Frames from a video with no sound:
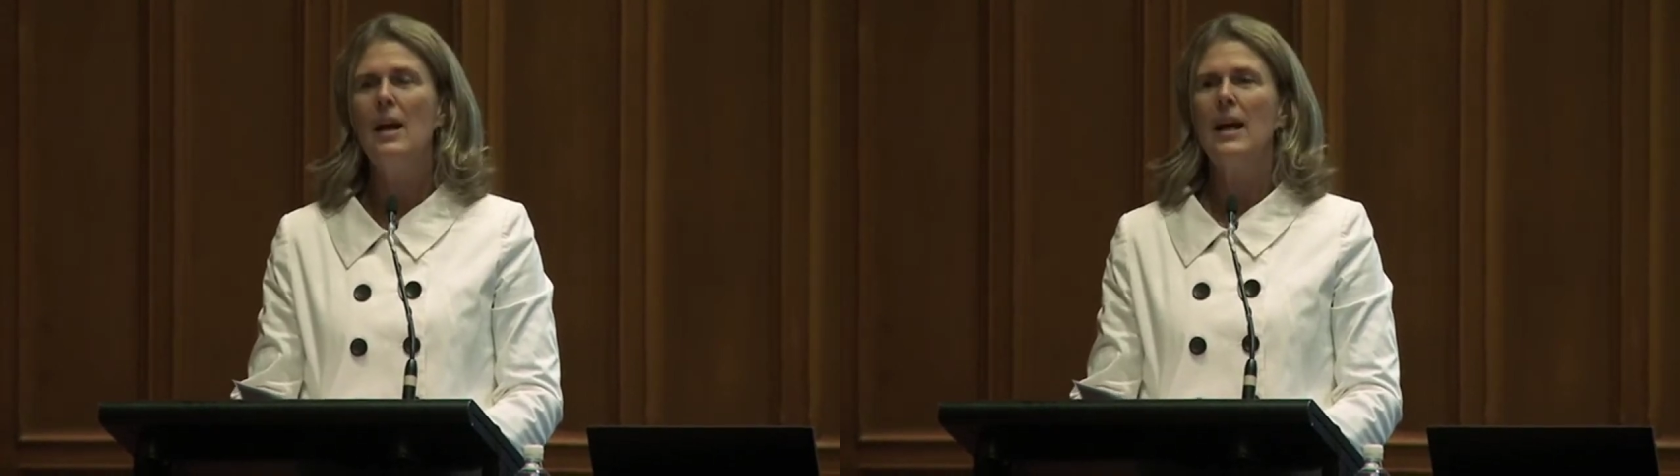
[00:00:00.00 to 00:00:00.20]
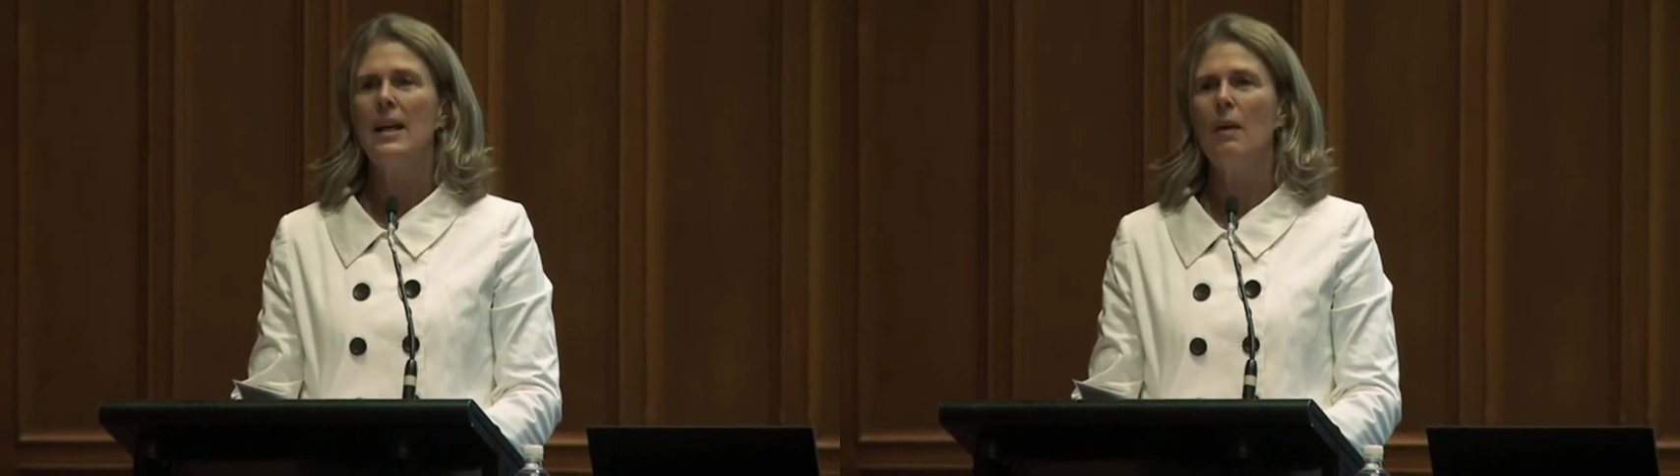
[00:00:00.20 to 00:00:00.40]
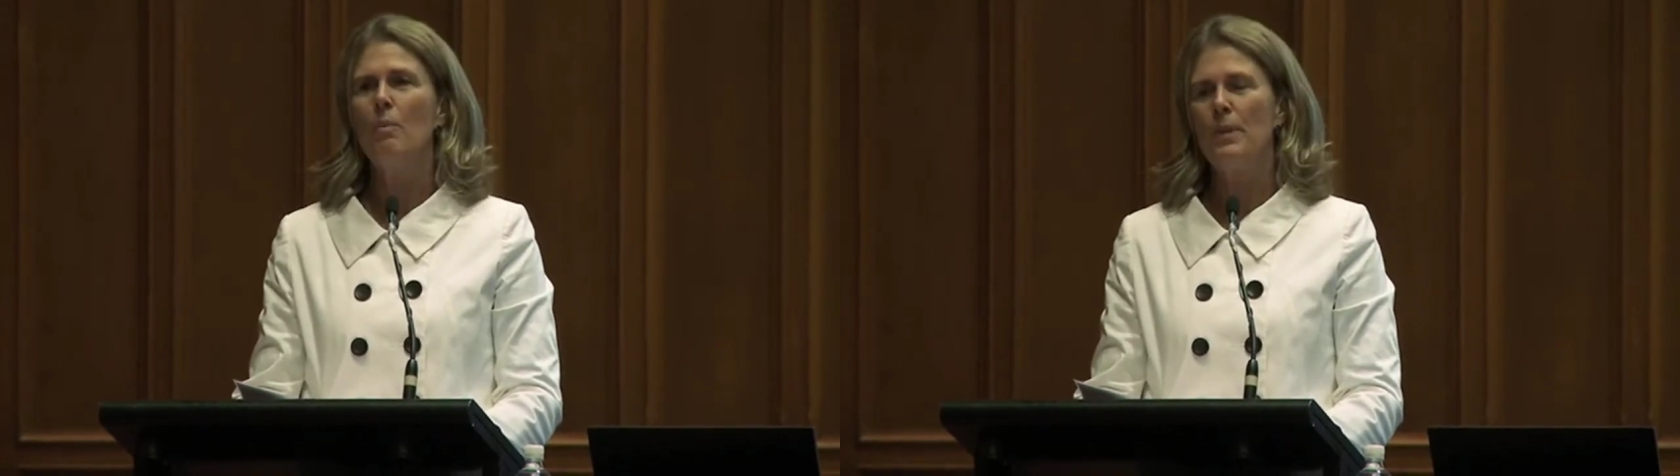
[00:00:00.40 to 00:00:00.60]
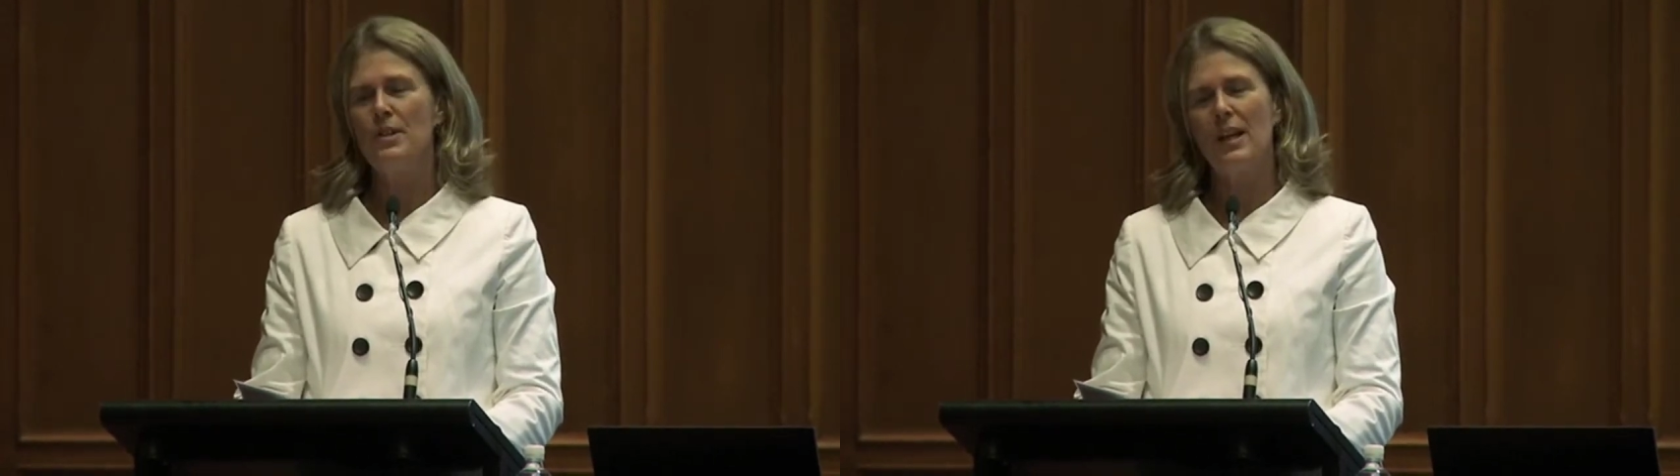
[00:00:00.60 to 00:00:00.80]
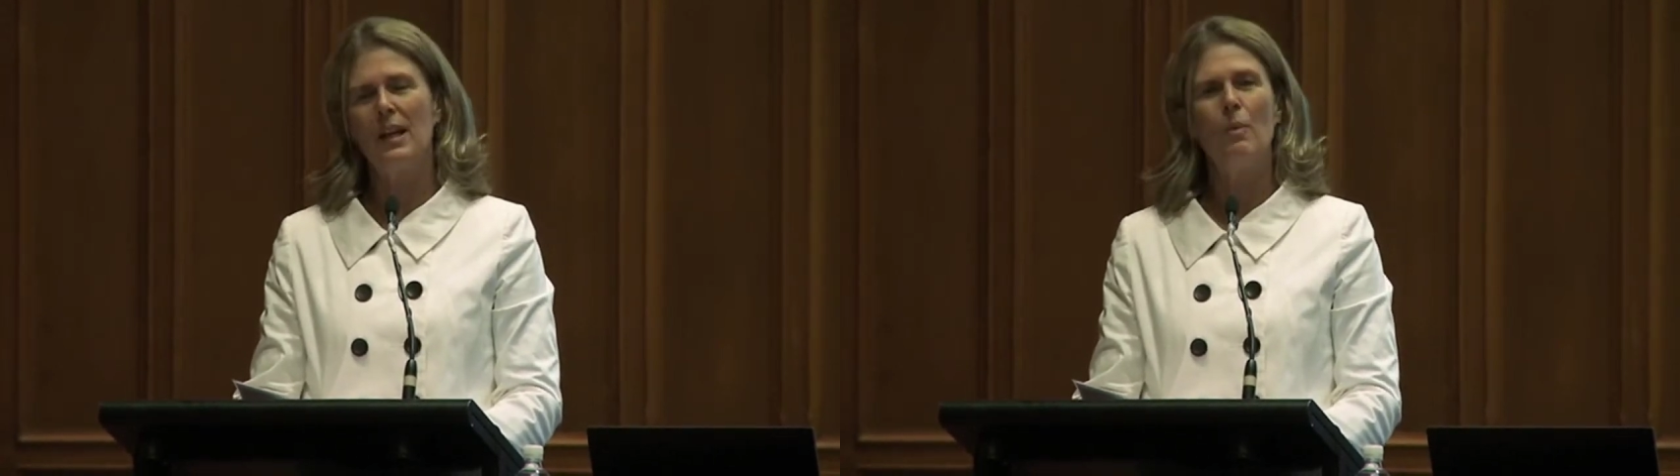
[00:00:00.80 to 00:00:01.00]
and I
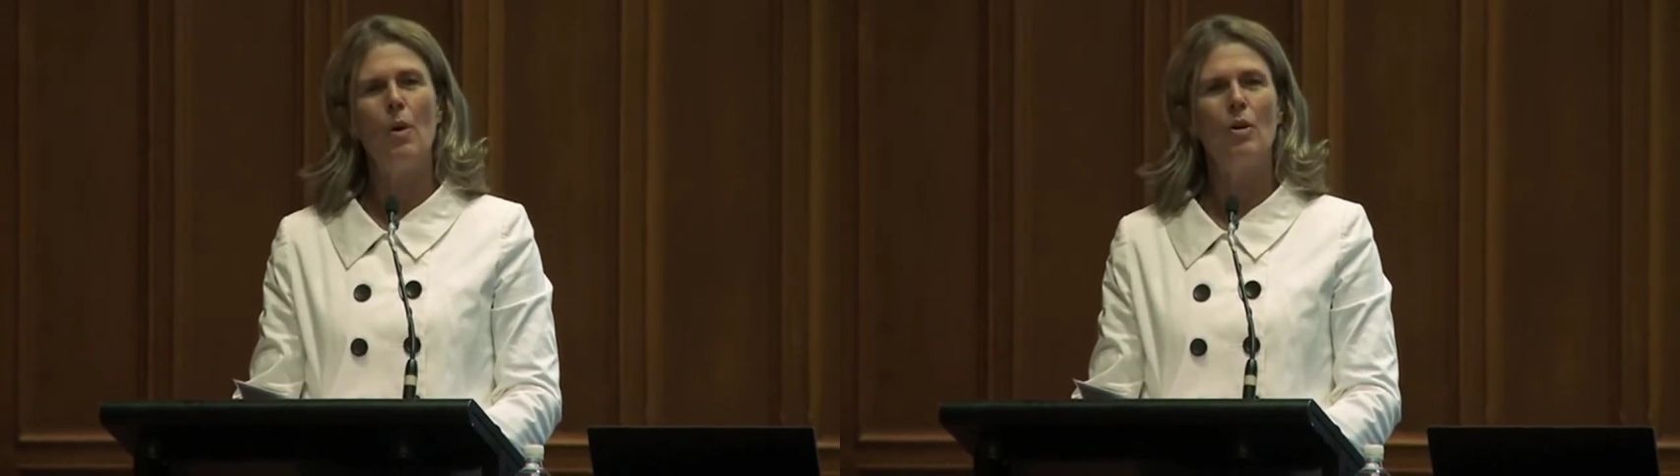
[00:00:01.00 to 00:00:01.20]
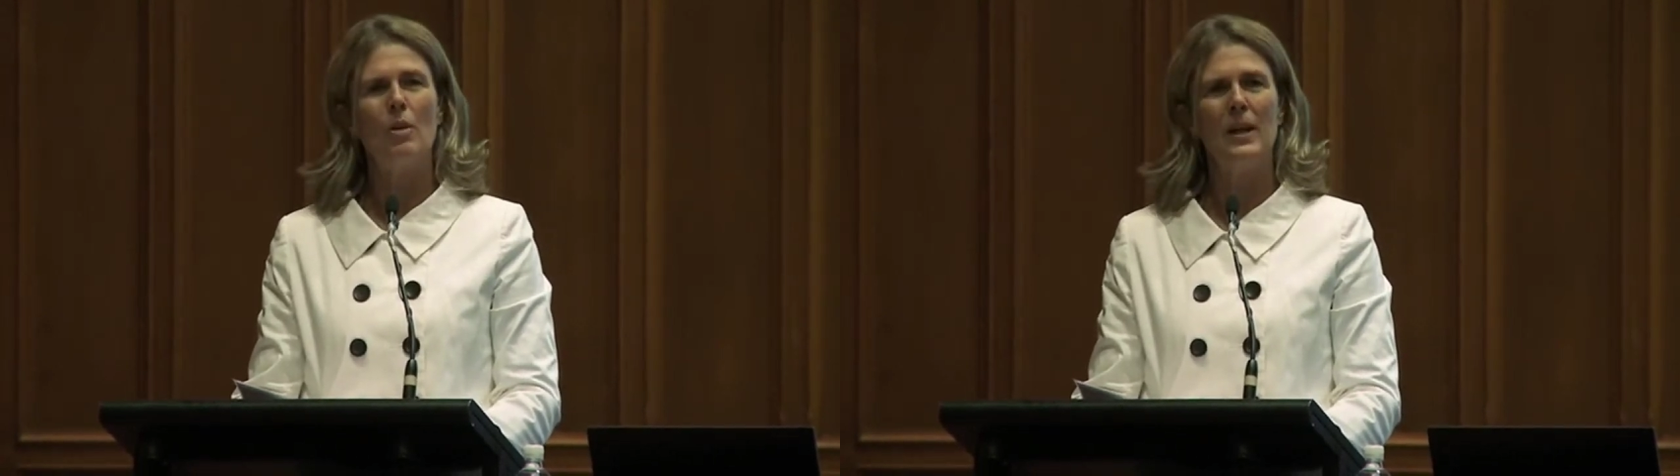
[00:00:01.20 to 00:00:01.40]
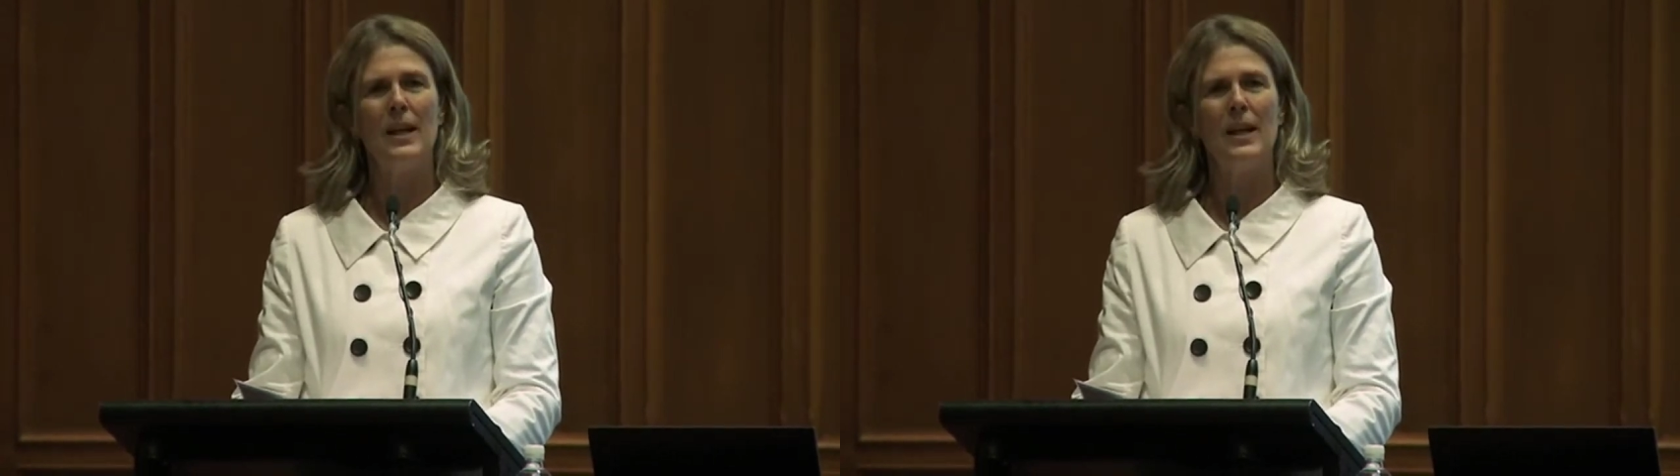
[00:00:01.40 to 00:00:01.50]
particularly welcome